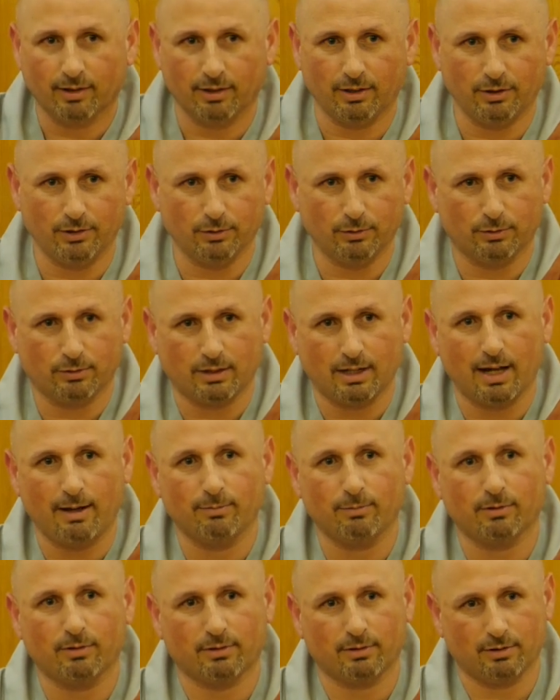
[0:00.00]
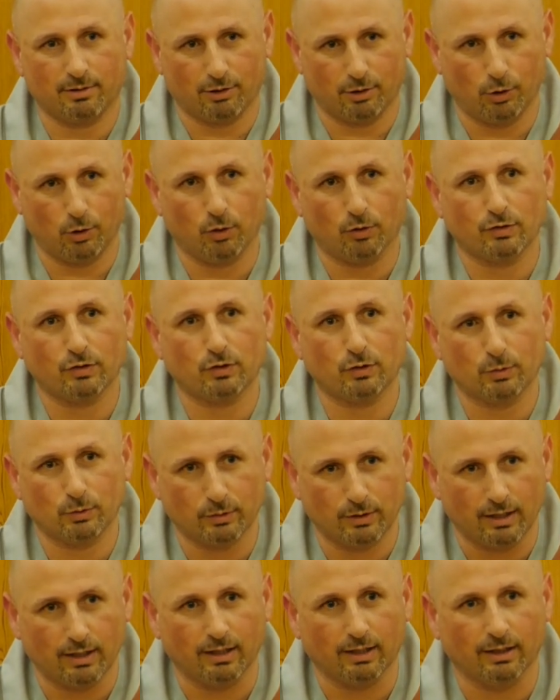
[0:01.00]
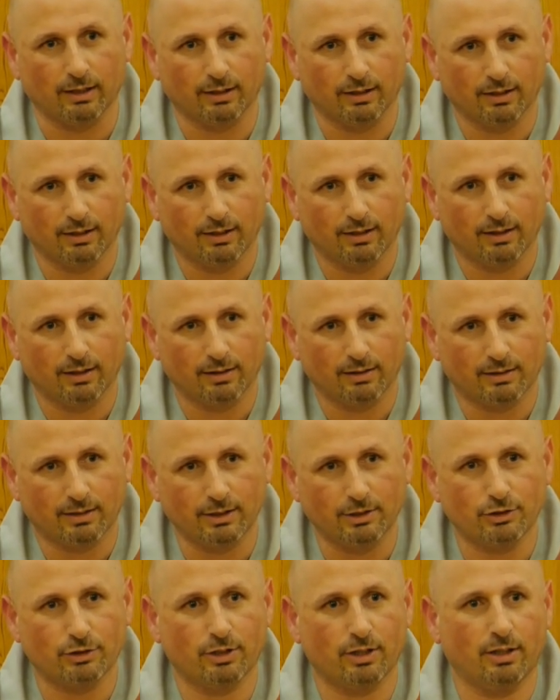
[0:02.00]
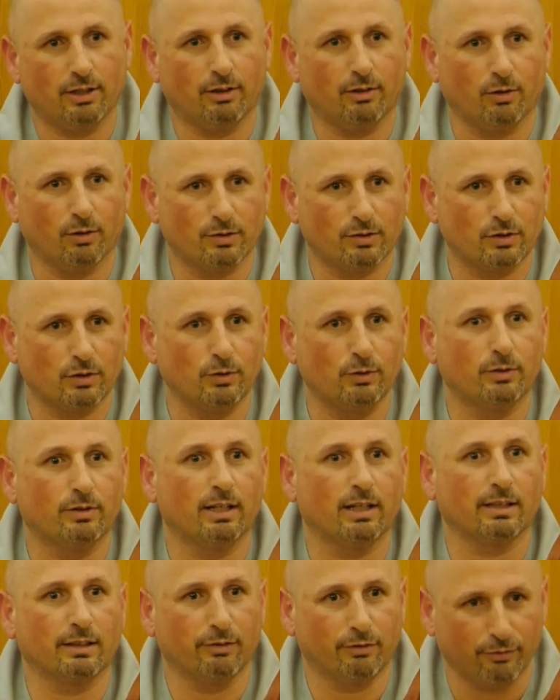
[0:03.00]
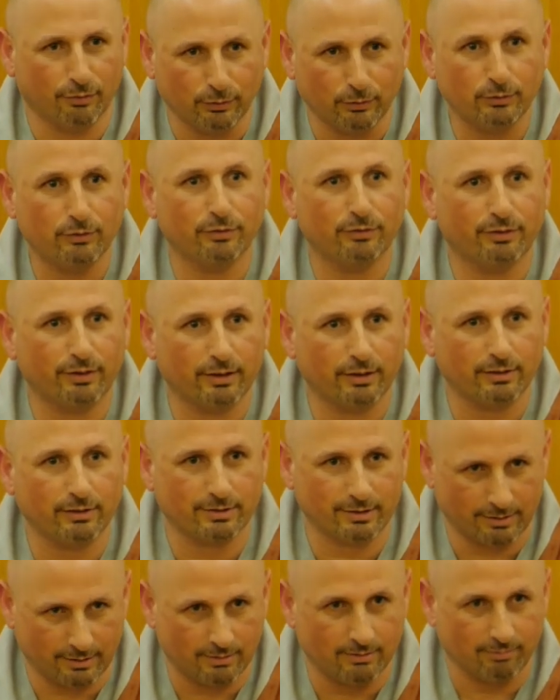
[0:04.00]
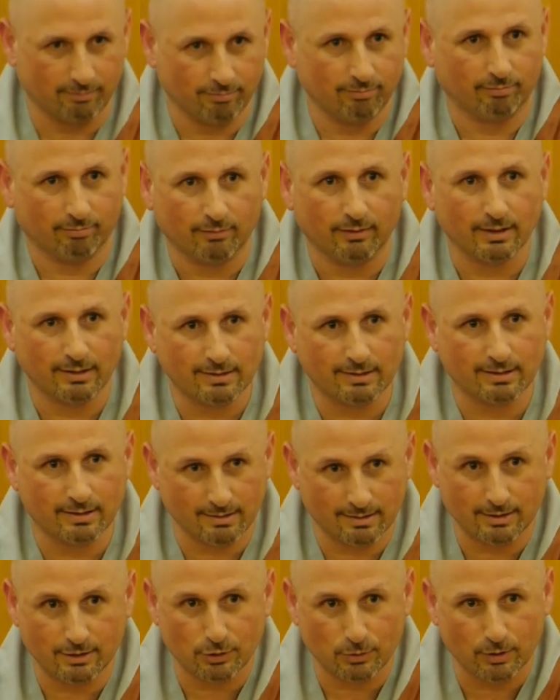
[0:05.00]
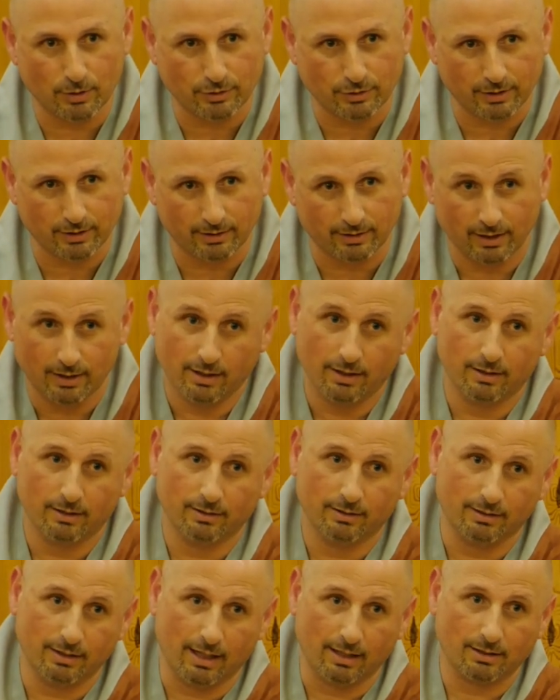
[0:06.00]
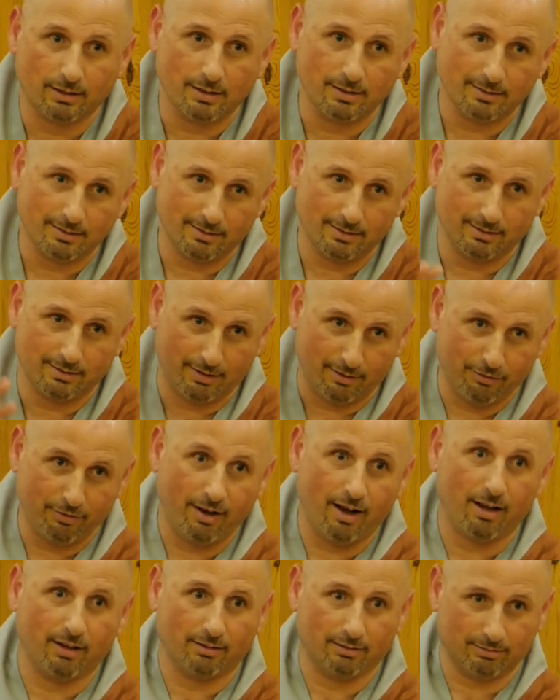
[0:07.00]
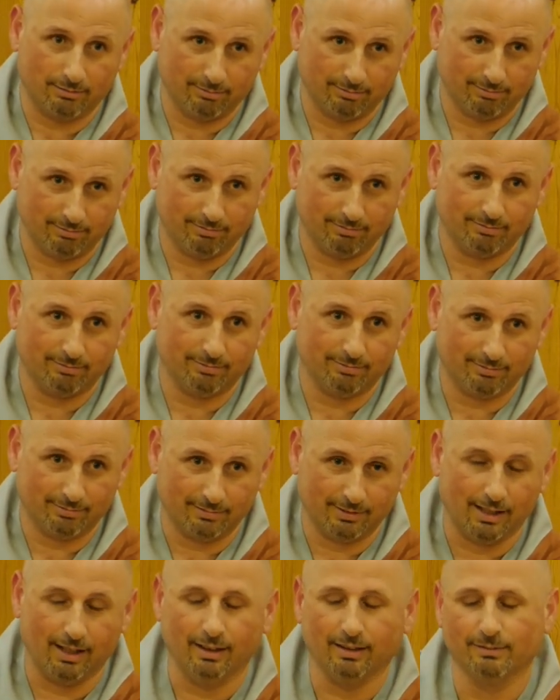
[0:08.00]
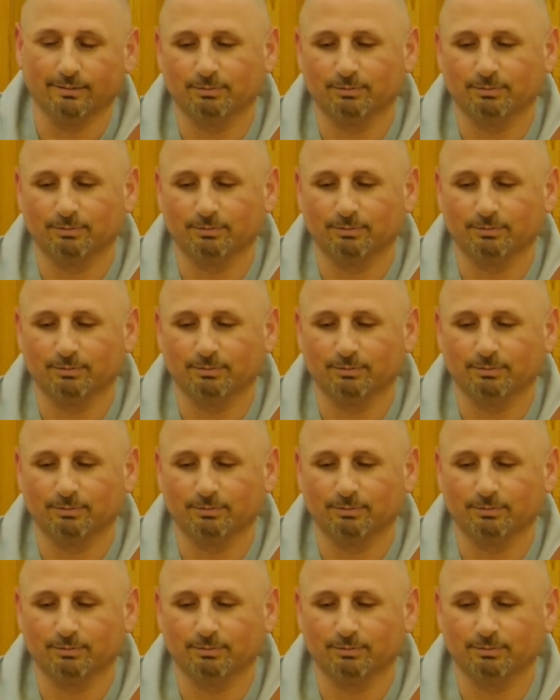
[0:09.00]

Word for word: you come close to the teacher. Also, you take the food first. This is the situation. Youngest, the far. Yeah.